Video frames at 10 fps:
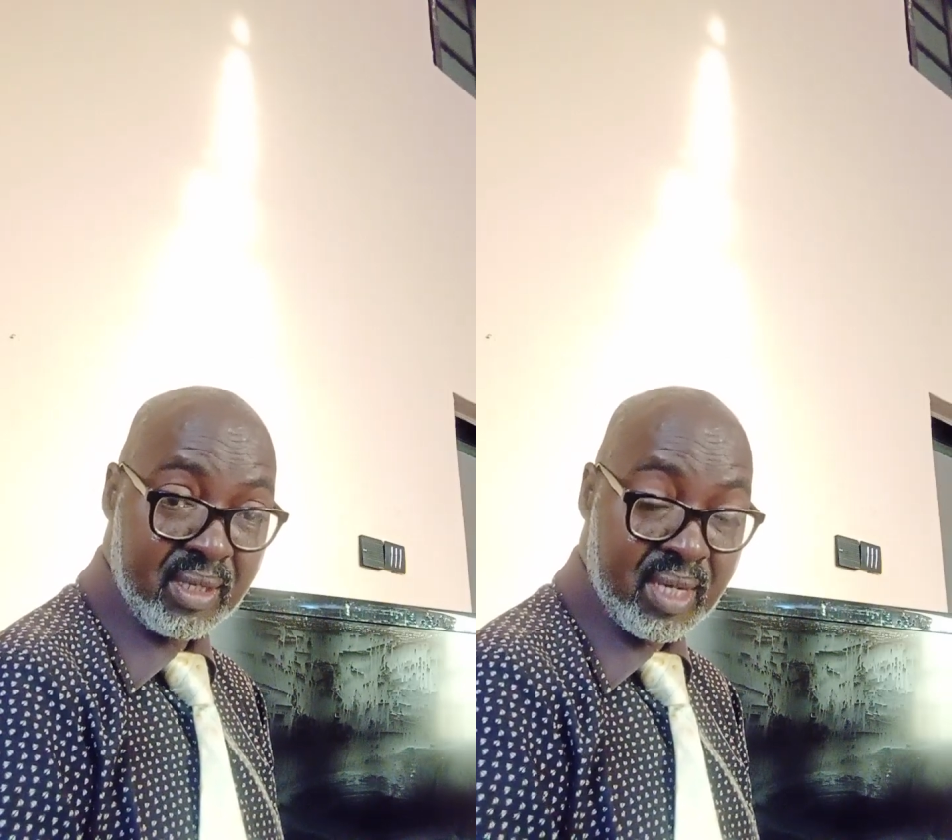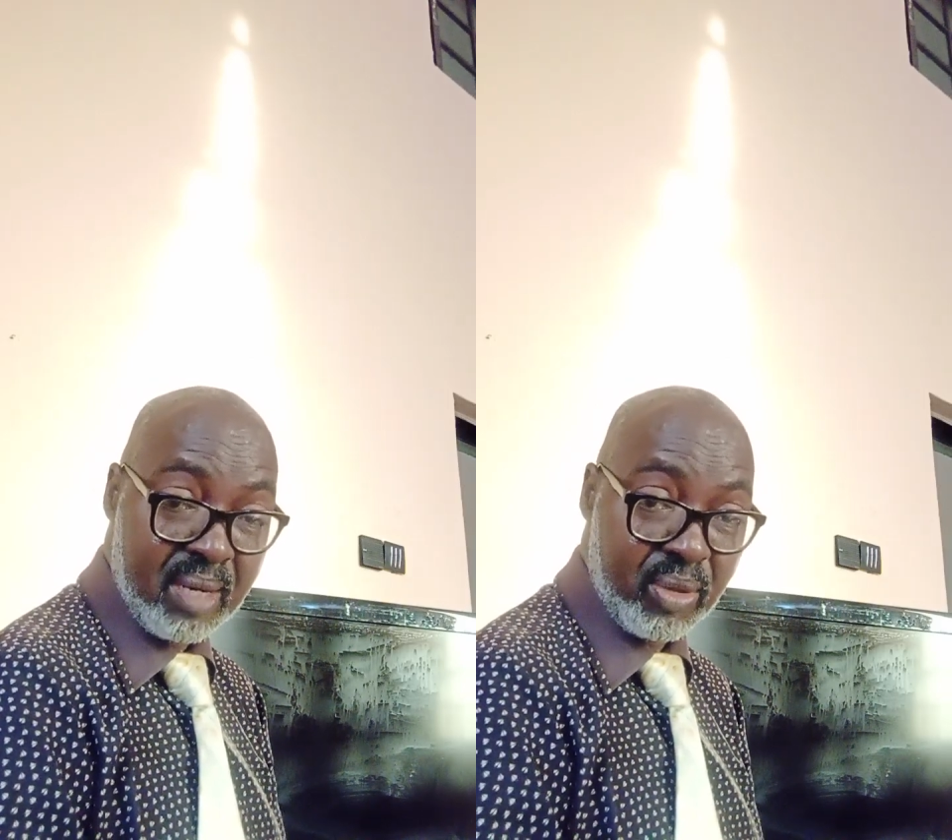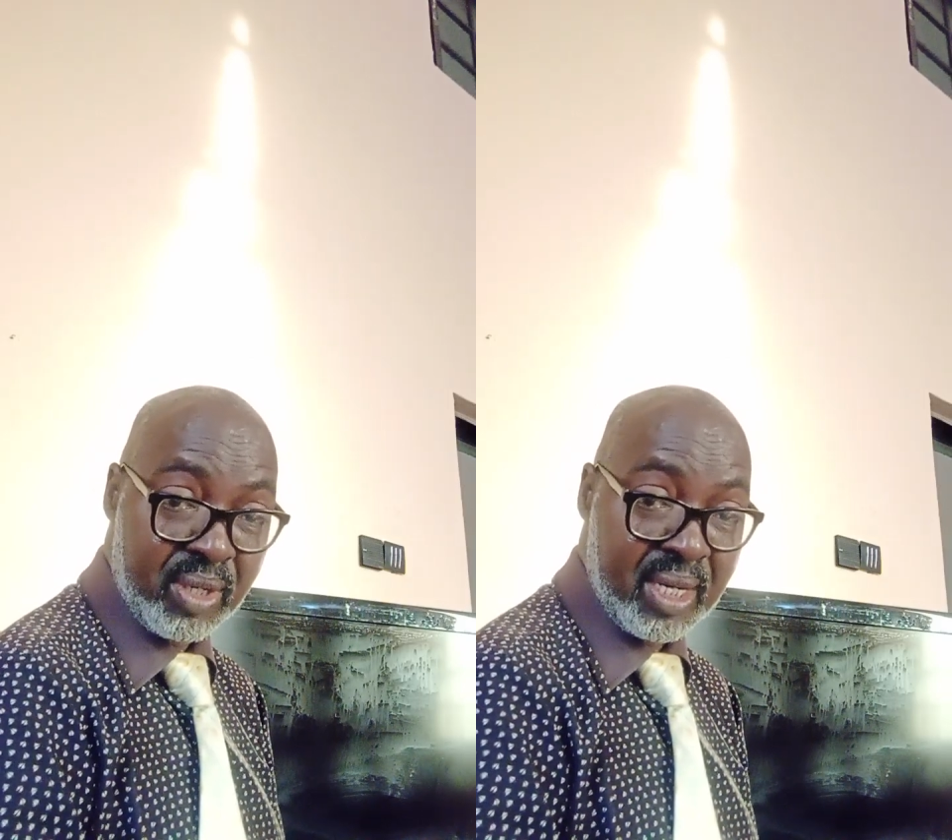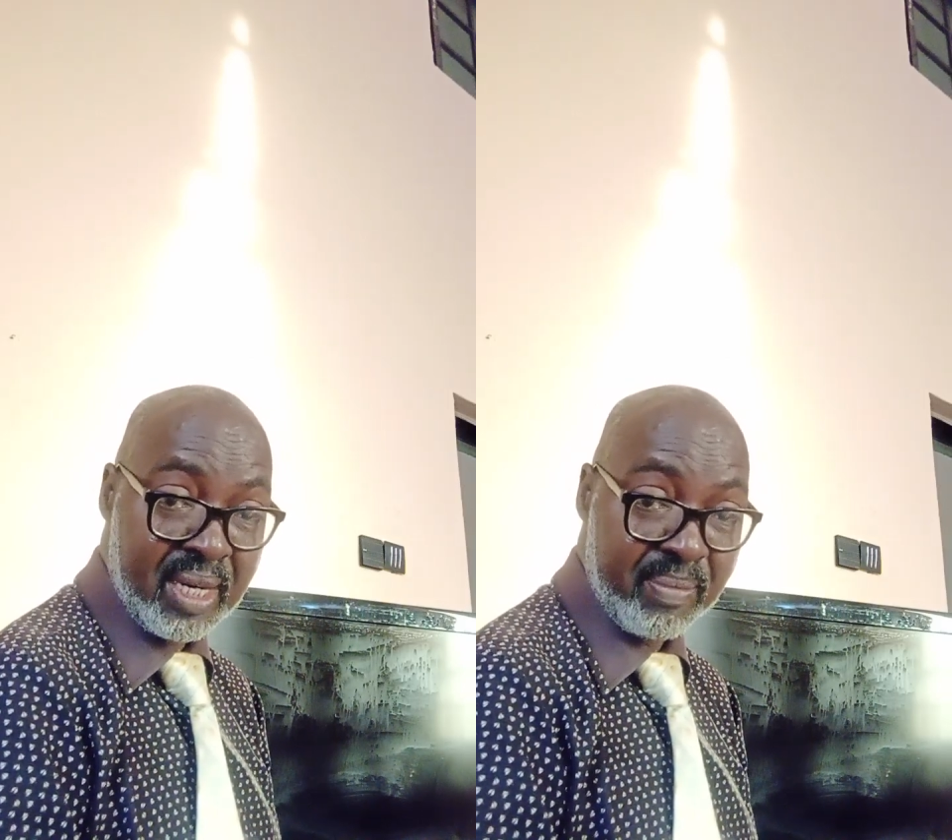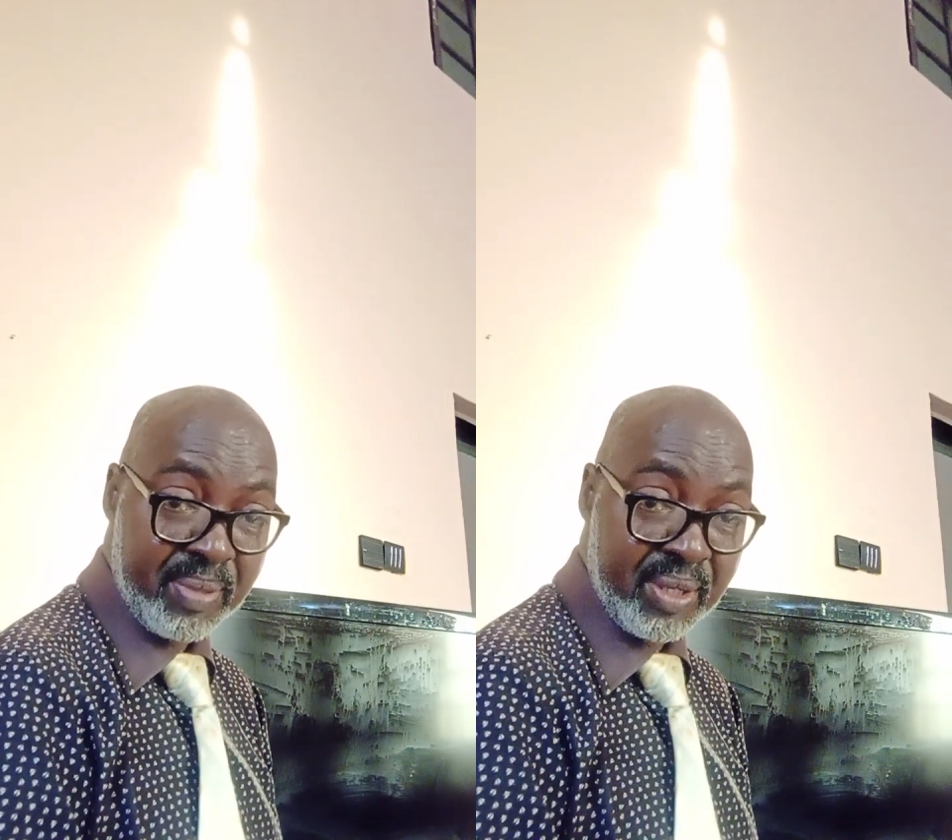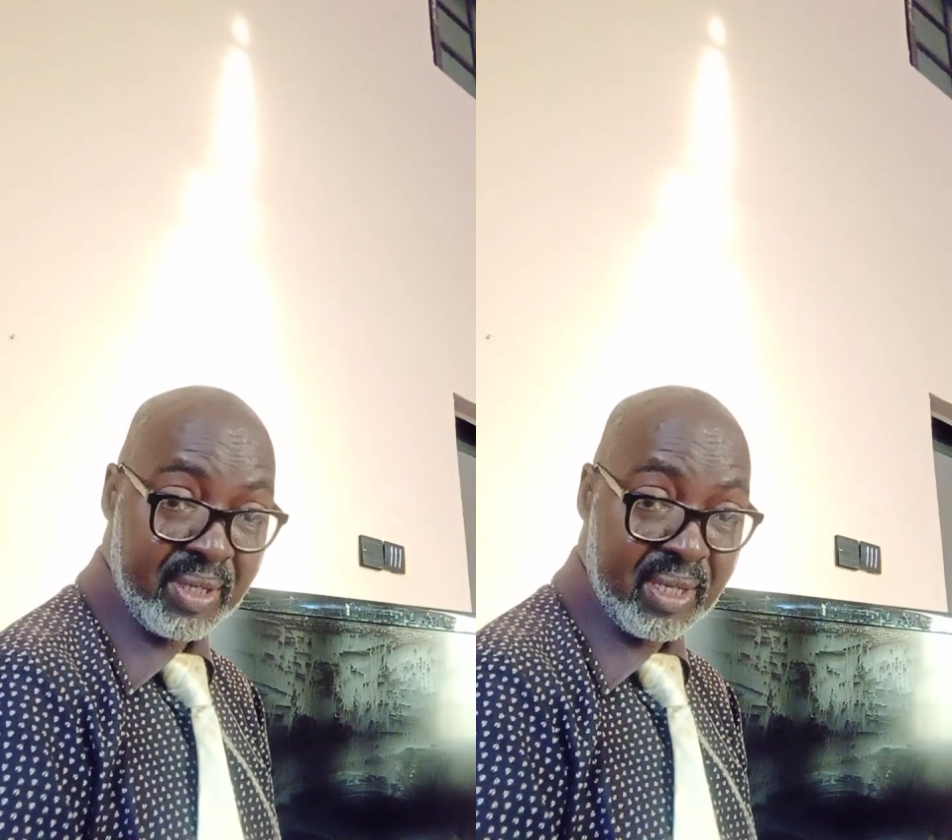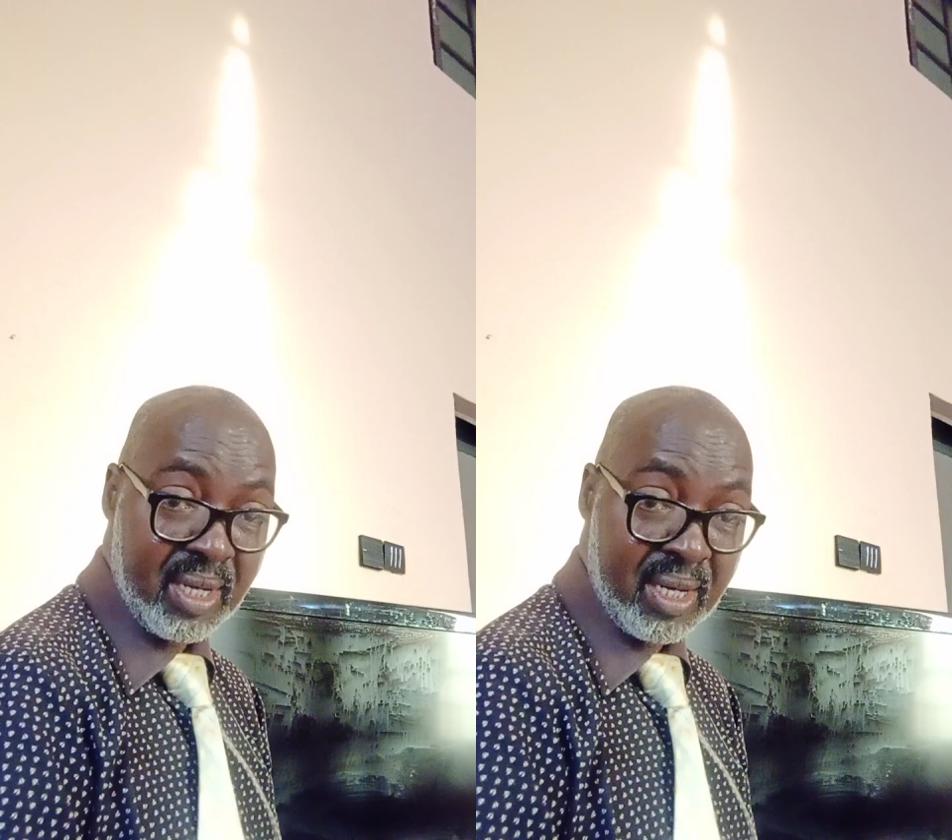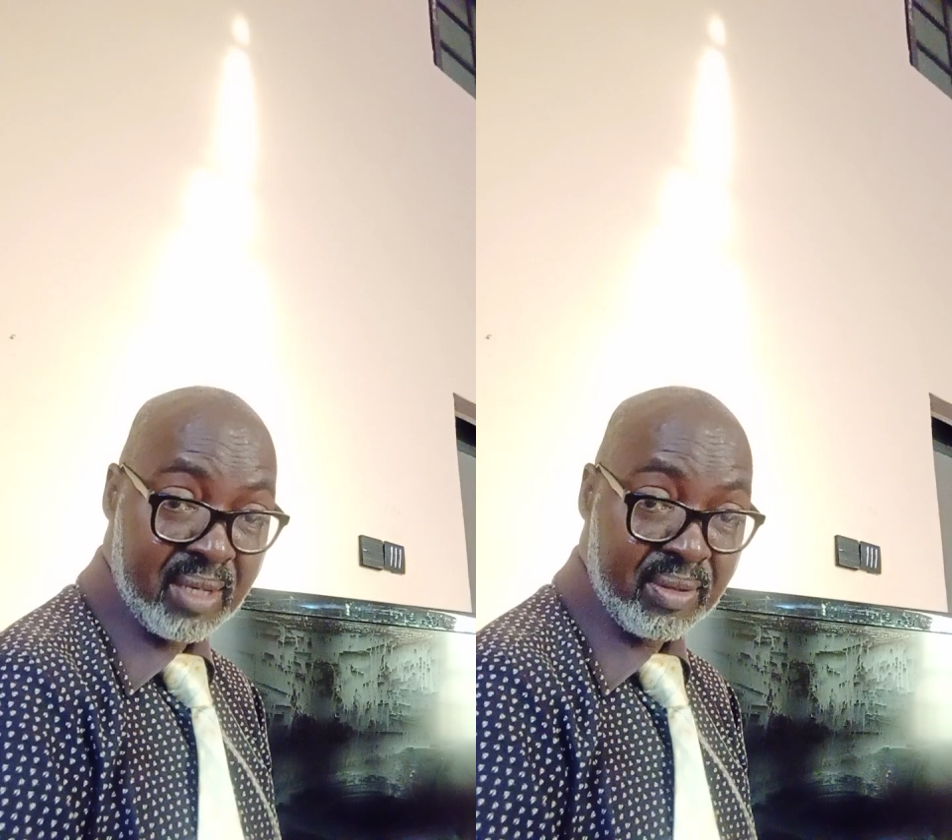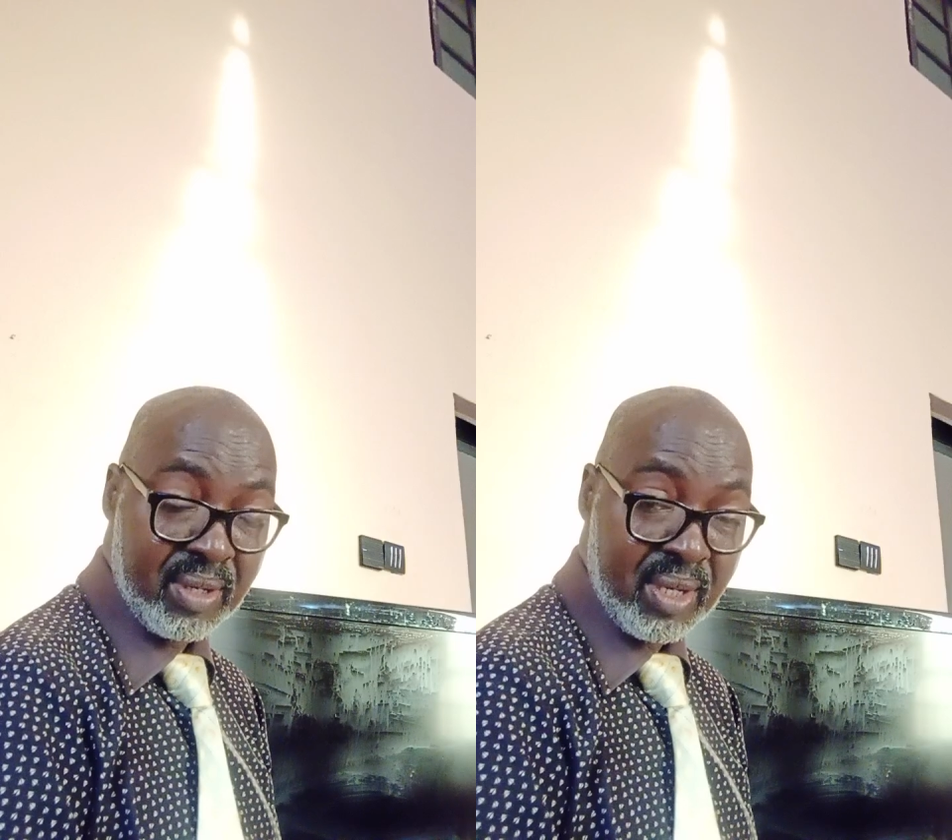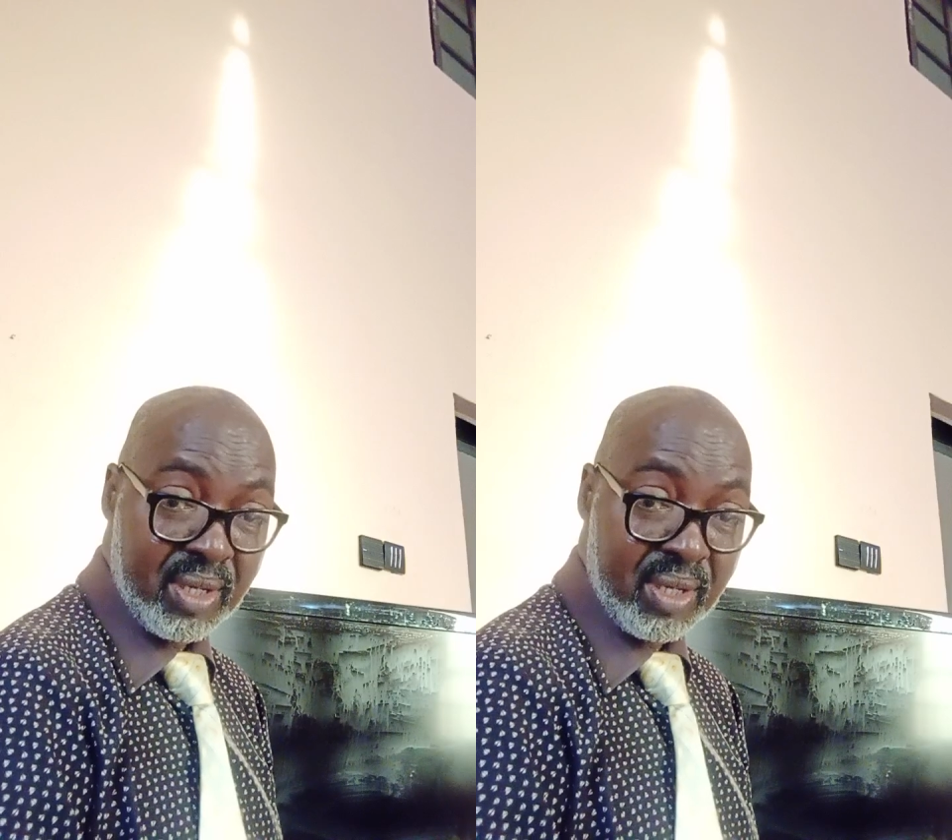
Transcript: chemotherapy and